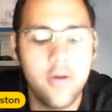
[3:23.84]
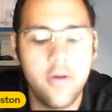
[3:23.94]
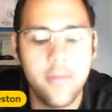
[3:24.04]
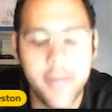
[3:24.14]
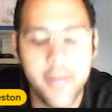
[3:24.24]

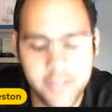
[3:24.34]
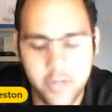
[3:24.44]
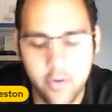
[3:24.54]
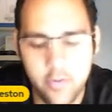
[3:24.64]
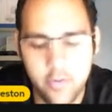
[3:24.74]

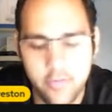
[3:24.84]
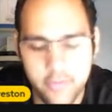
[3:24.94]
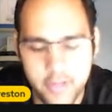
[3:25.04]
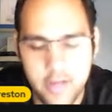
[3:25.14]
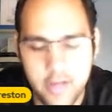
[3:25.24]
Mexico for
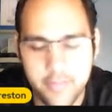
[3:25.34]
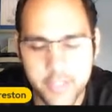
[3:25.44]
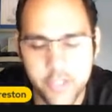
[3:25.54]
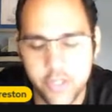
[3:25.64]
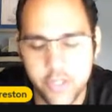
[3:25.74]
the
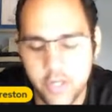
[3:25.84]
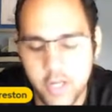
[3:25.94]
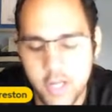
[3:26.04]
competition.